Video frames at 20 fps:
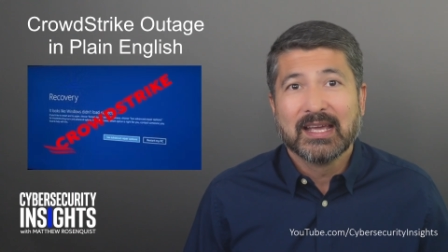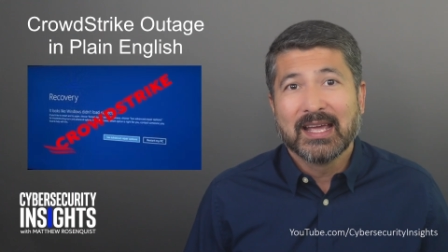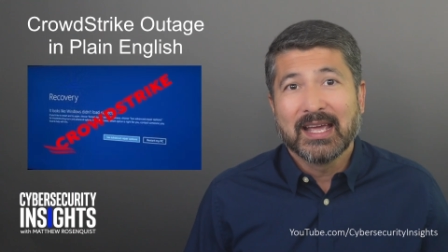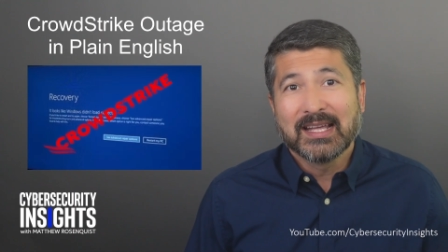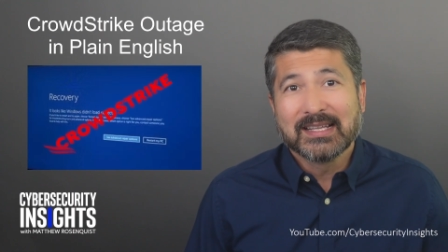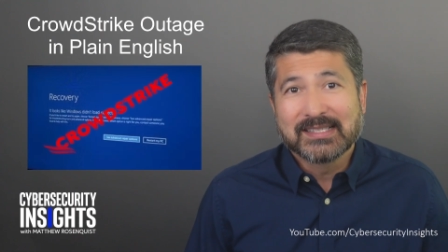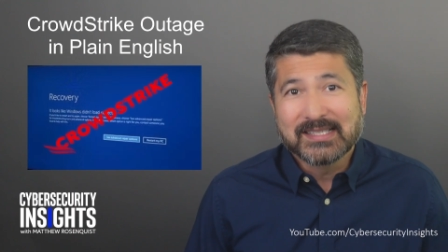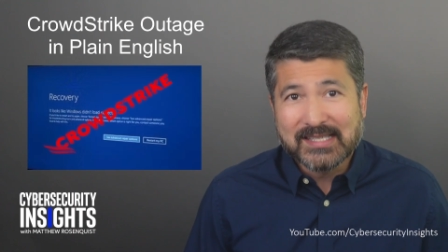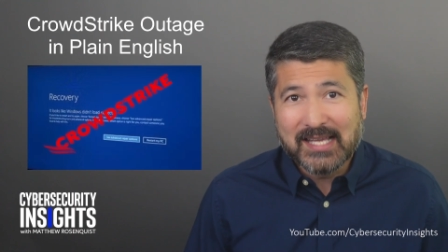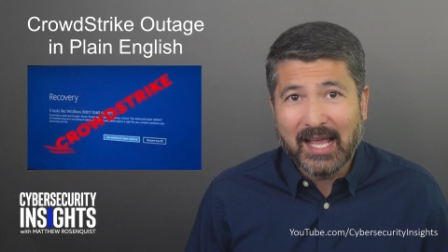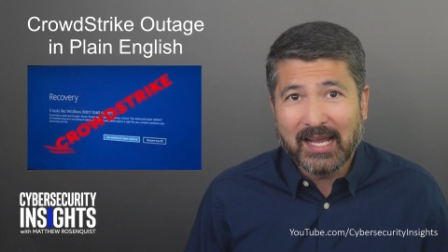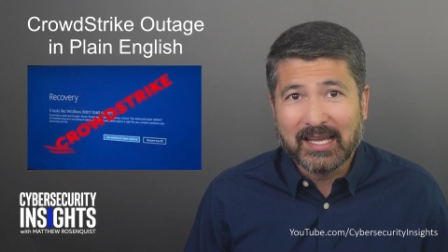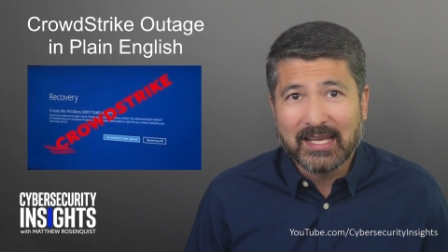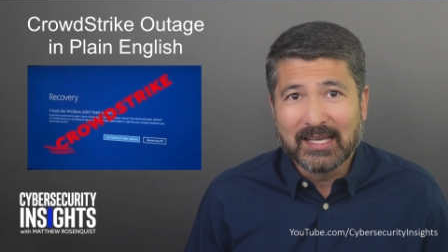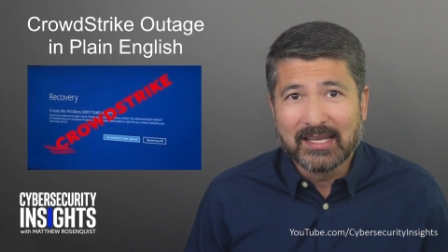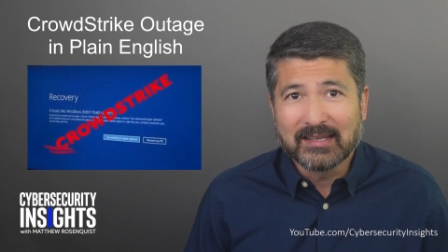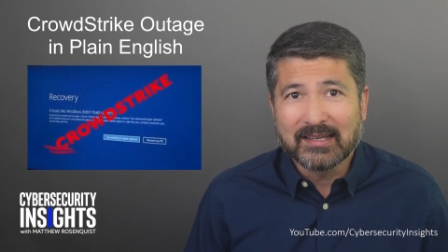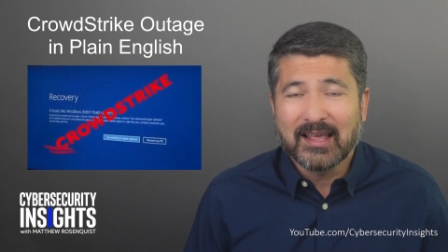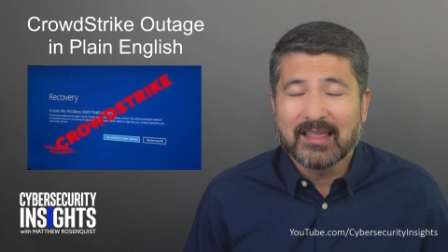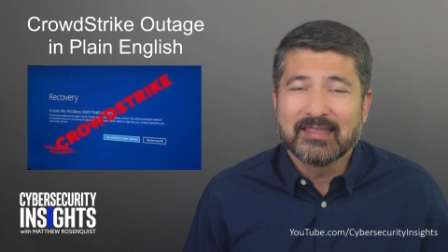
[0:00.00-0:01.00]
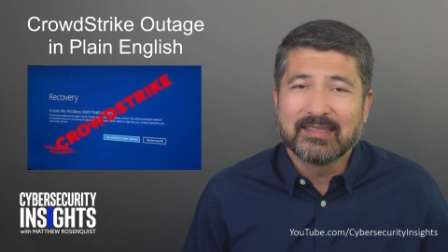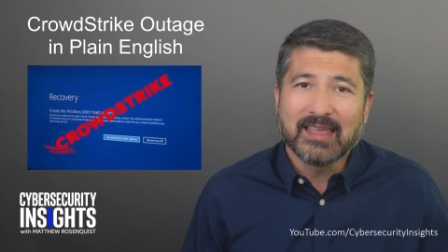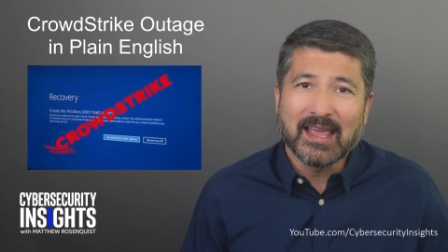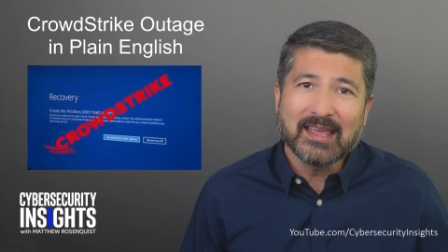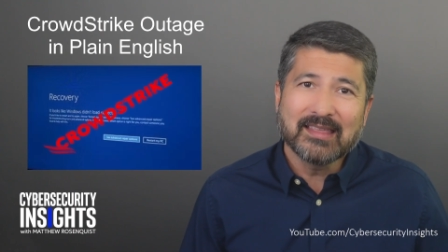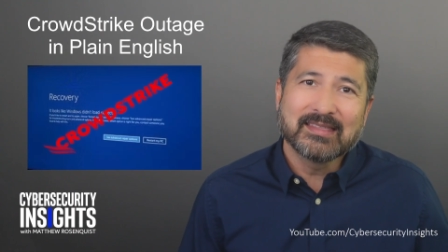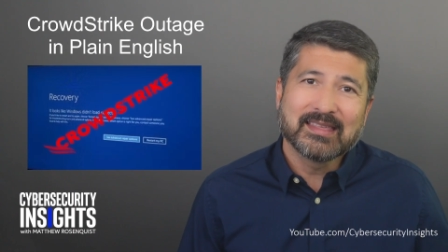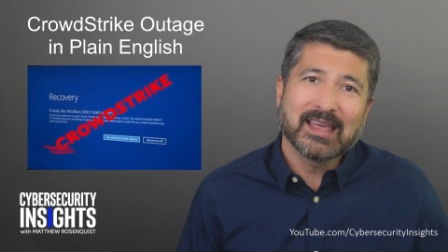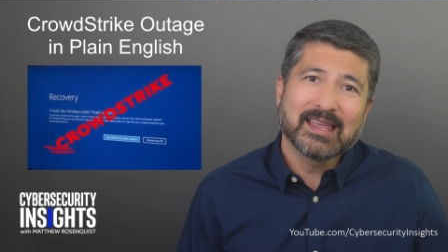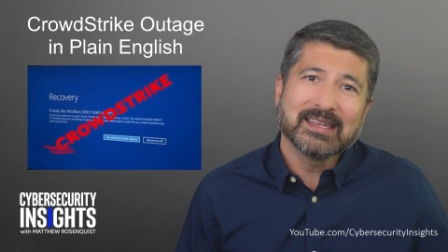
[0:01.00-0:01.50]
And second,
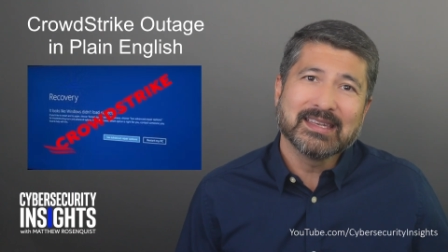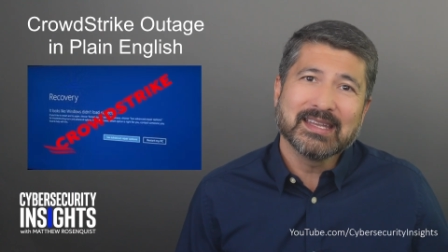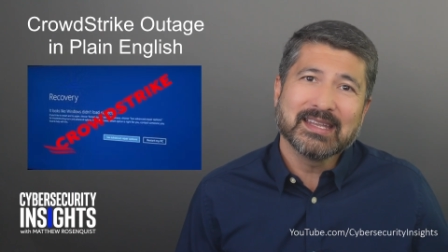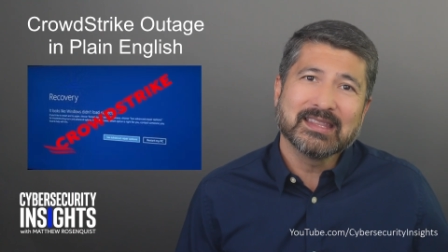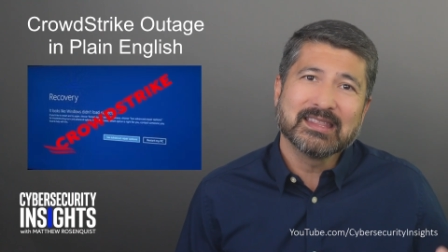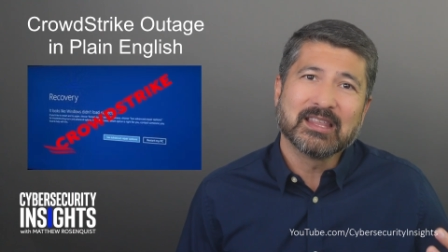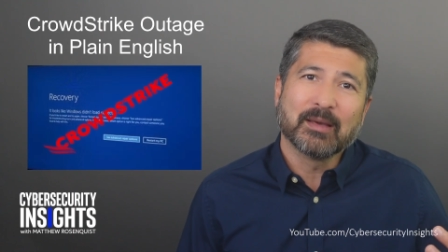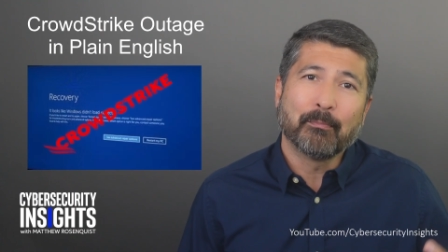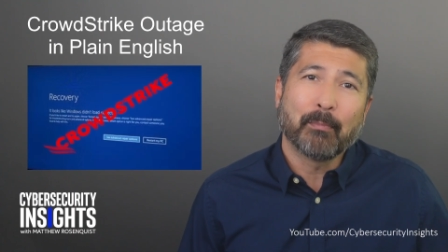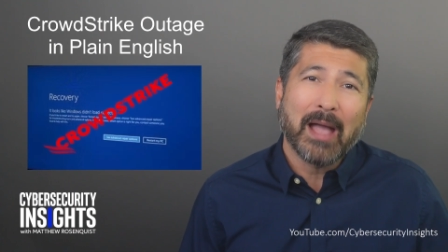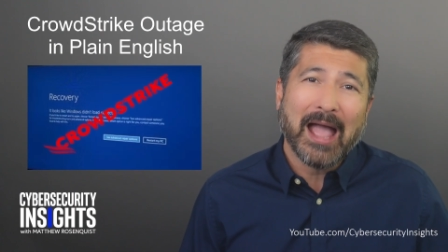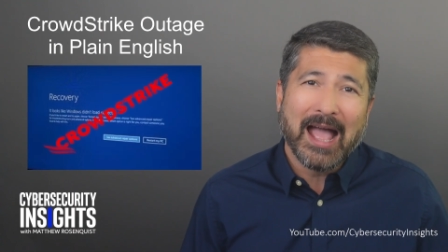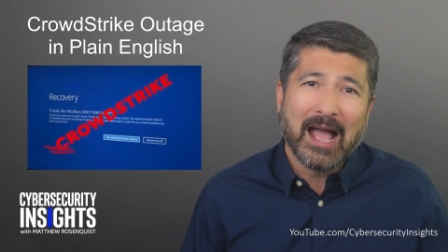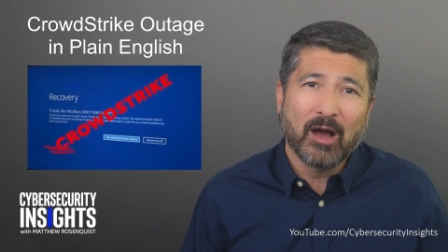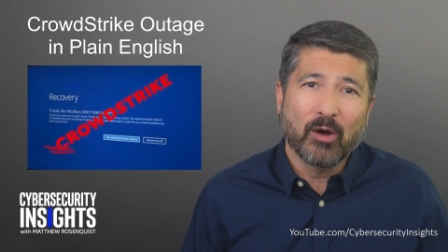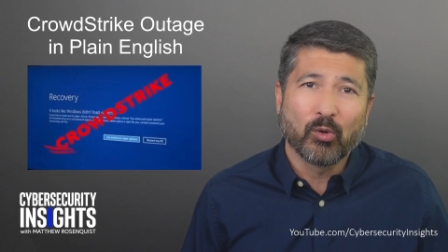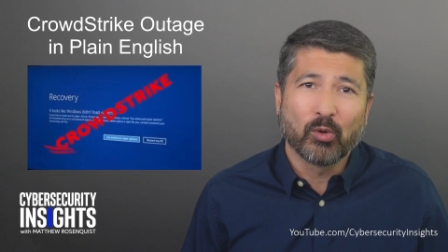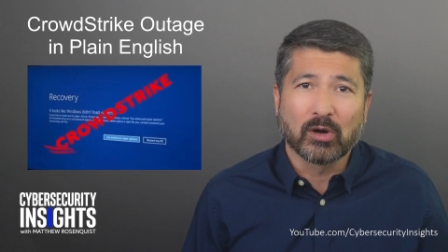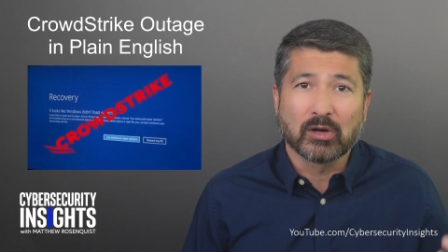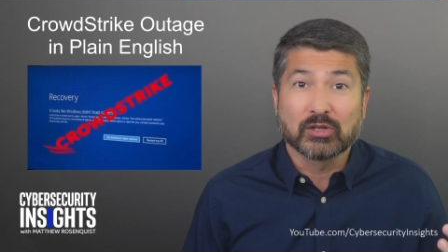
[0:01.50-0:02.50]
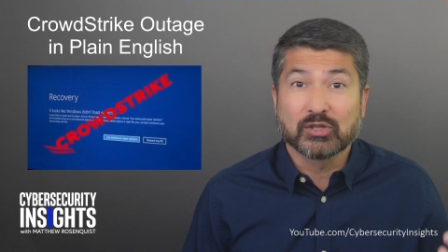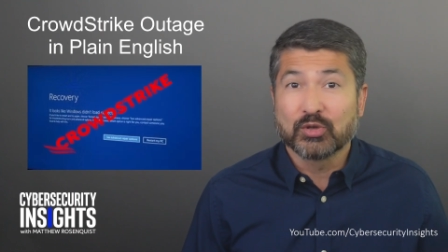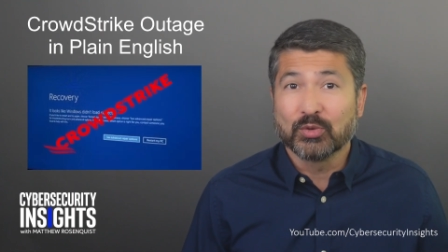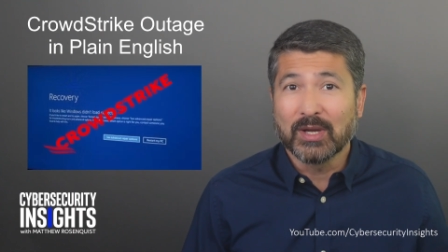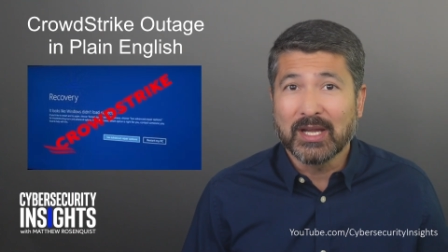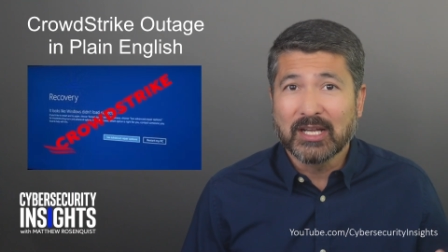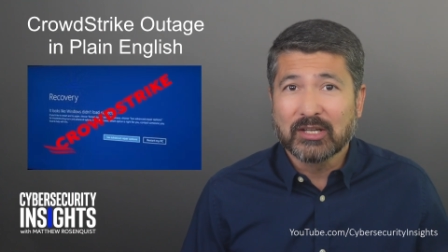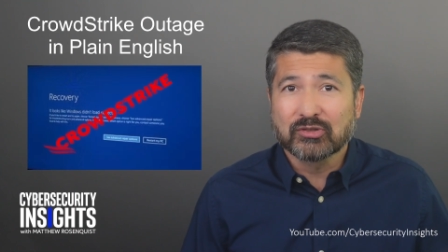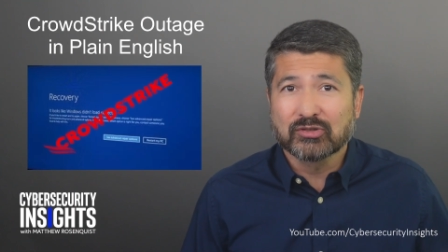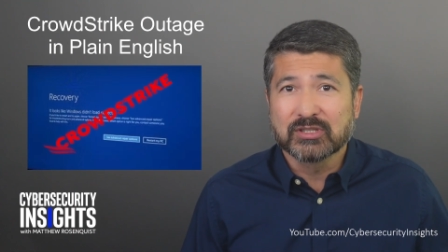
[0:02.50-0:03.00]
they then need the power to
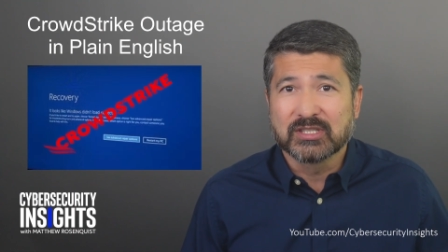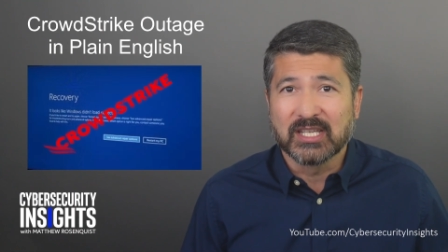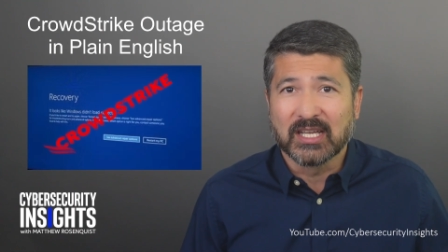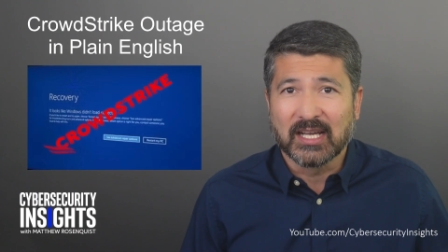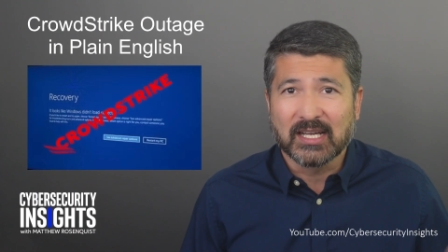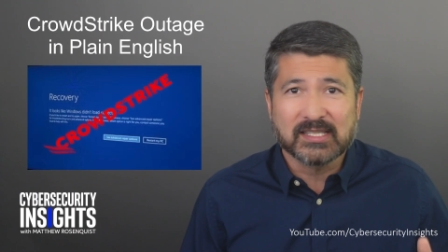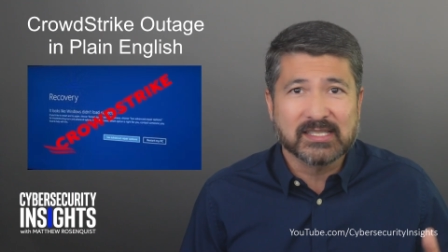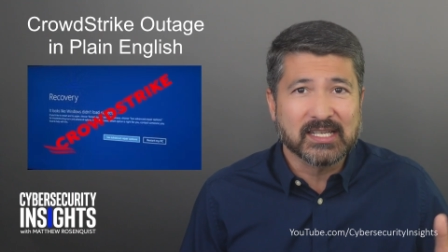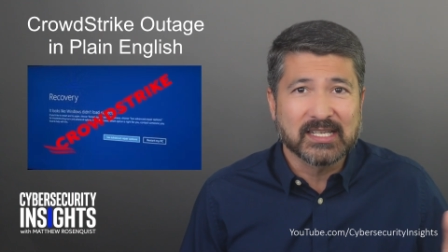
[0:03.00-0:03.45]
interdict,